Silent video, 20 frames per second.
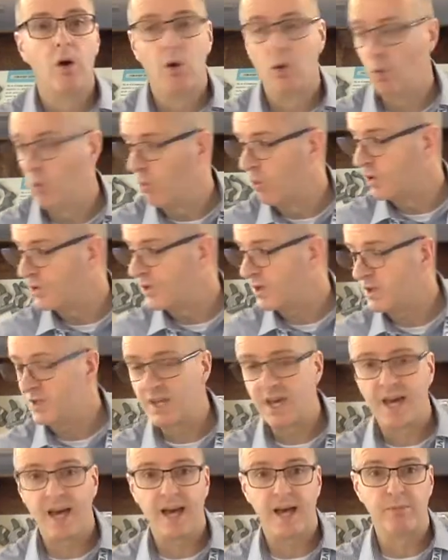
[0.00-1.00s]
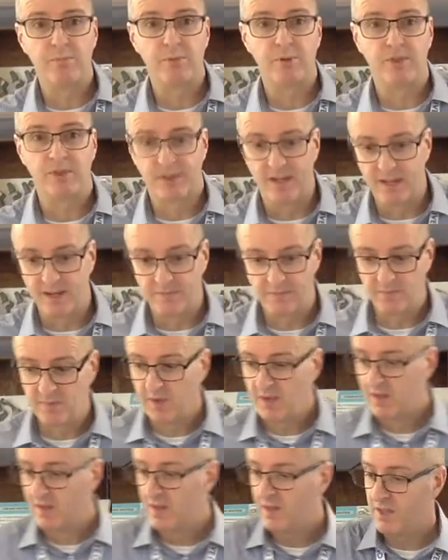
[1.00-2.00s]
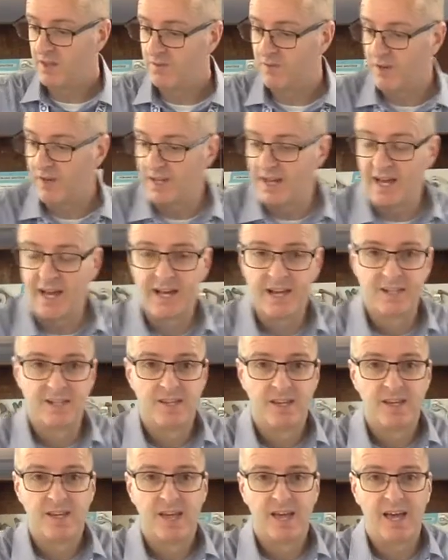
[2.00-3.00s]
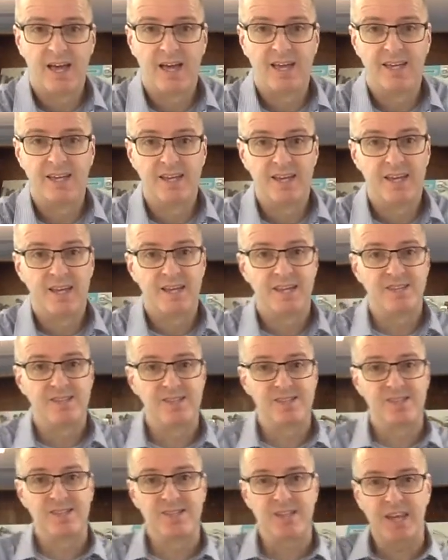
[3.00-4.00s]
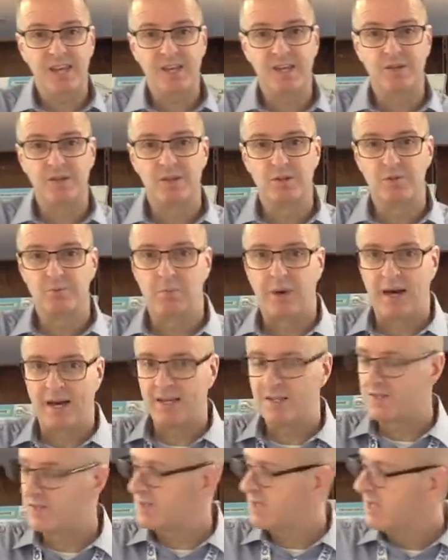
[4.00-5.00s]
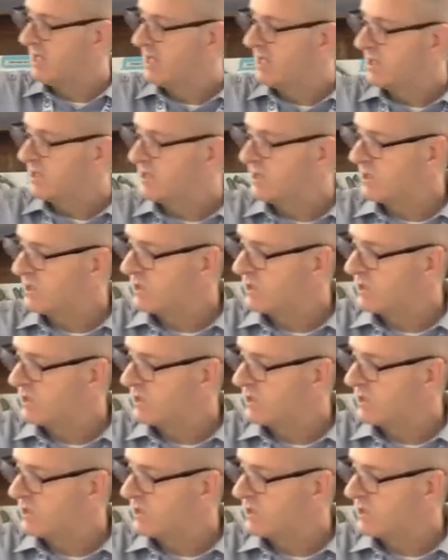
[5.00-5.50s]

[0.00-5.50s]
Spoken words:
what's going to happen then if I add a second mass to the